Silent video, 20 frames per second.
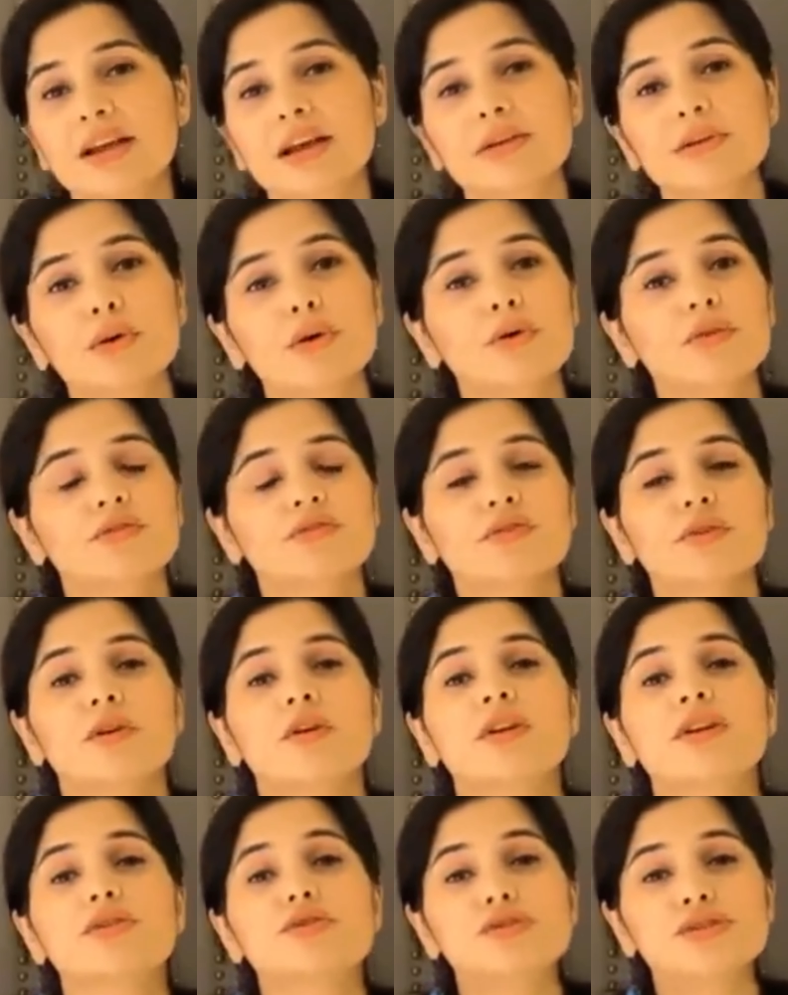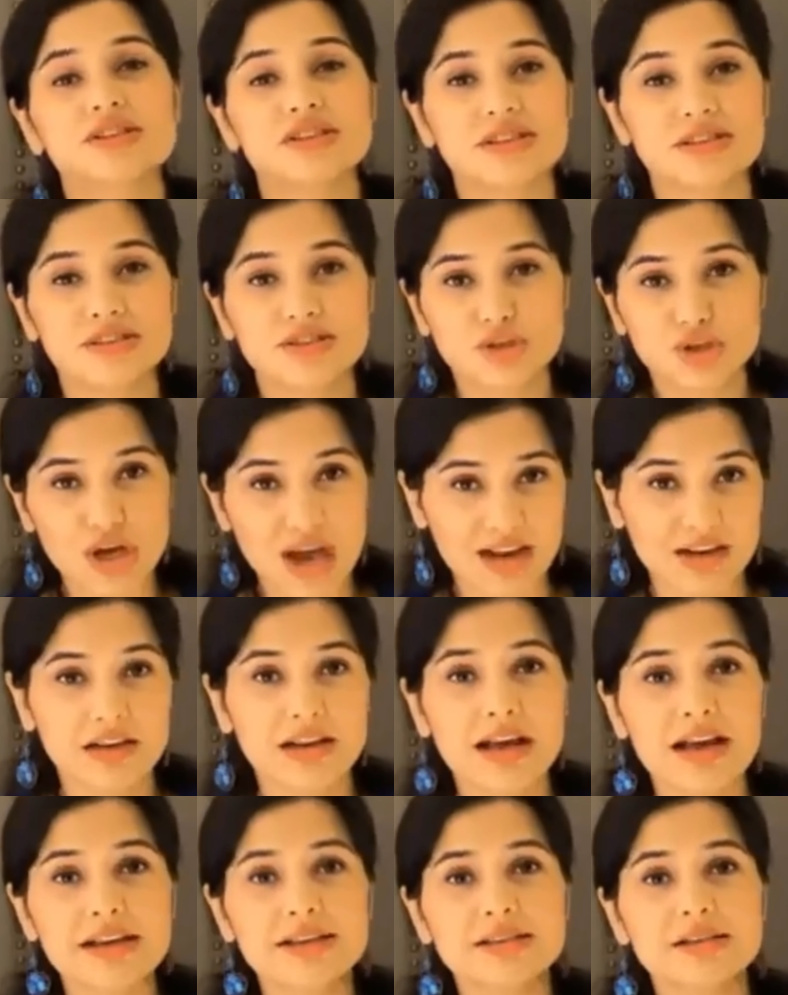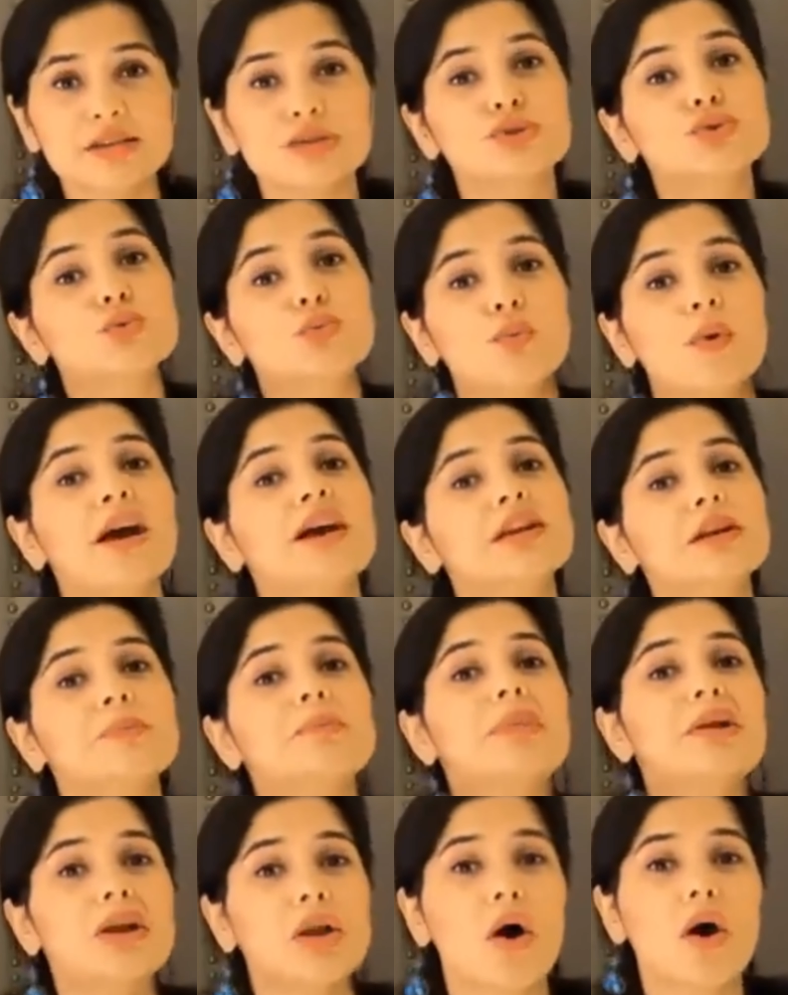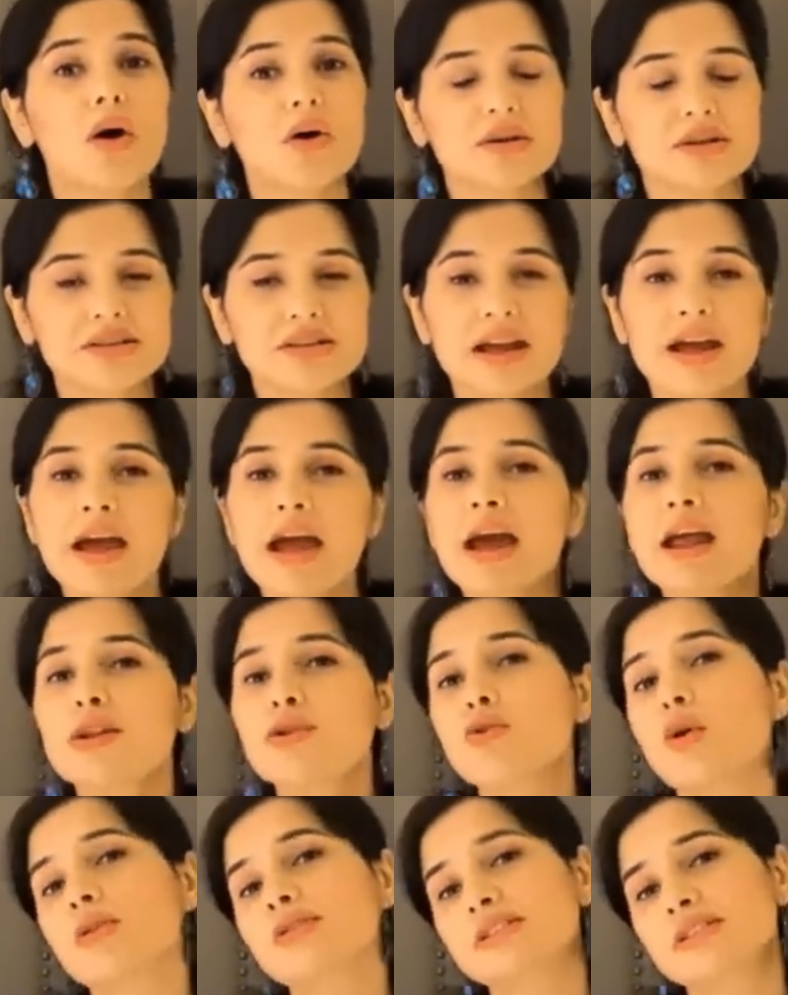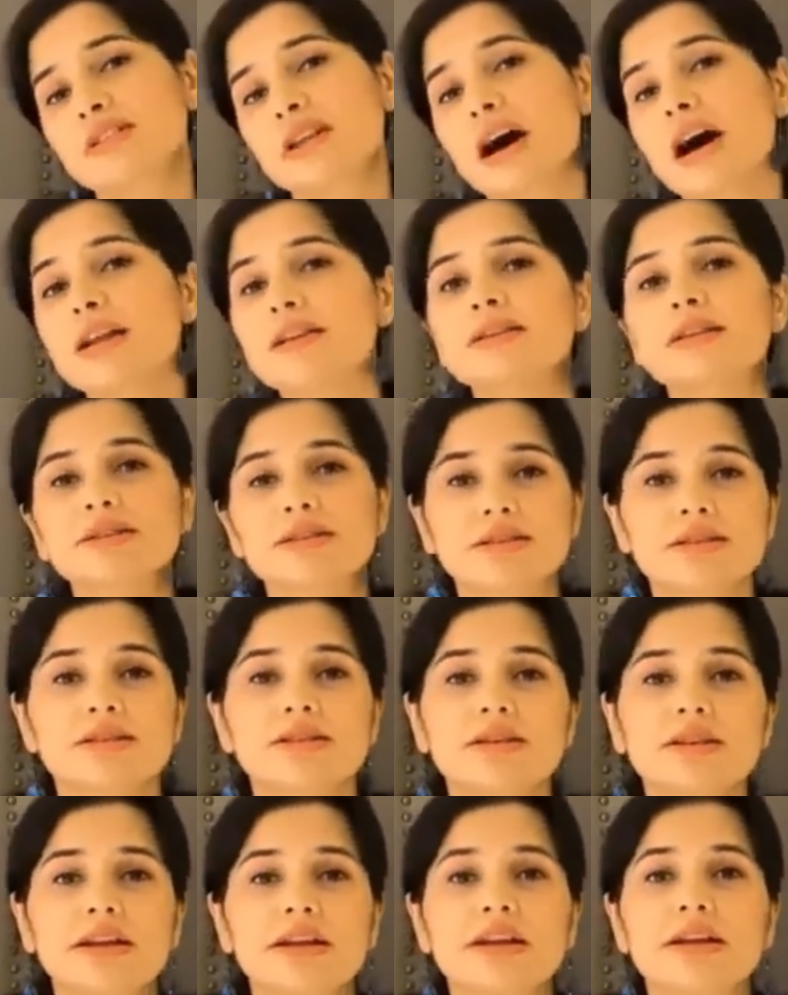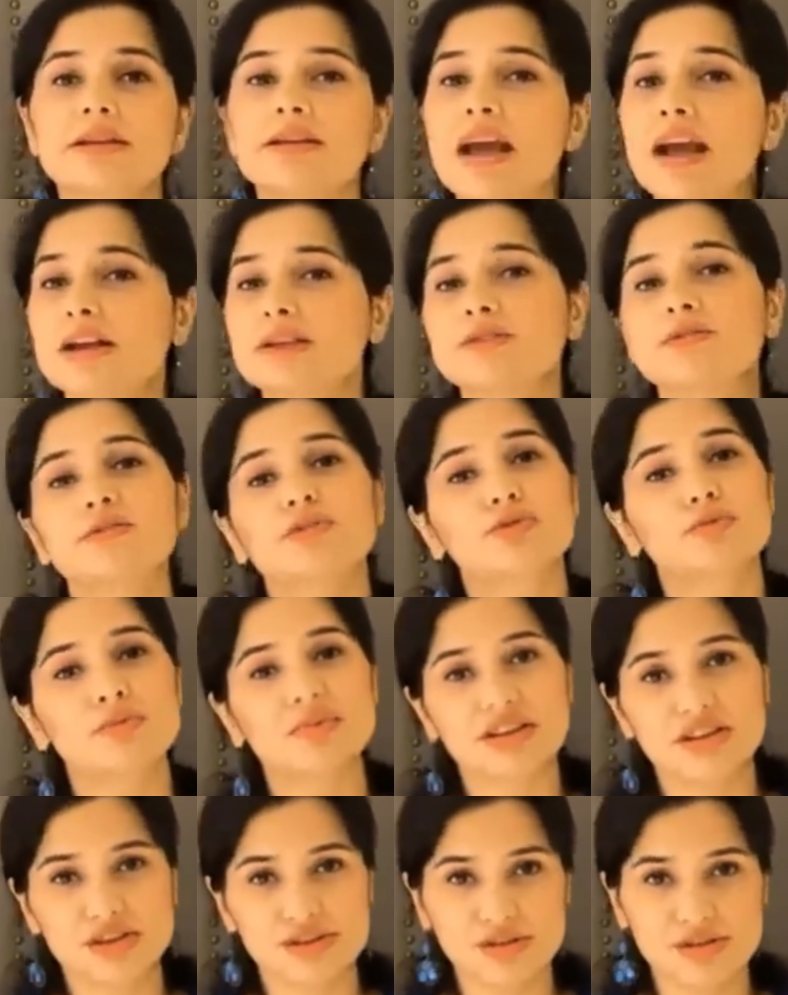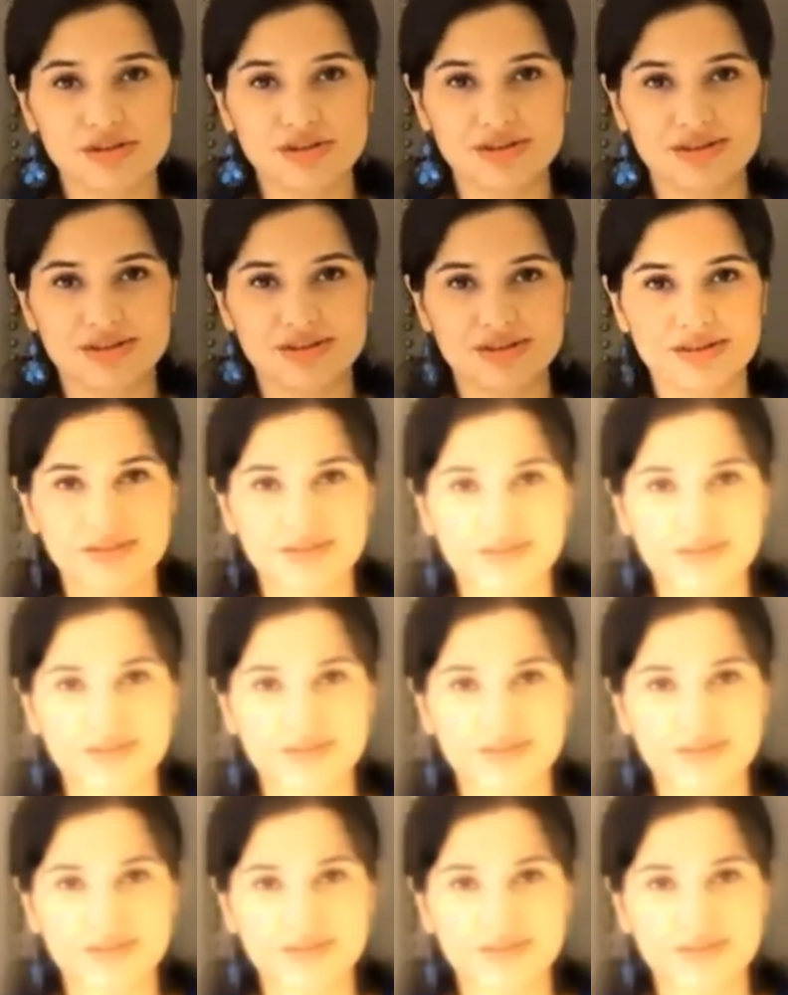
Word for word: get a lot of your energies channelized into where it belongs and not in unnecessary negative ruminations.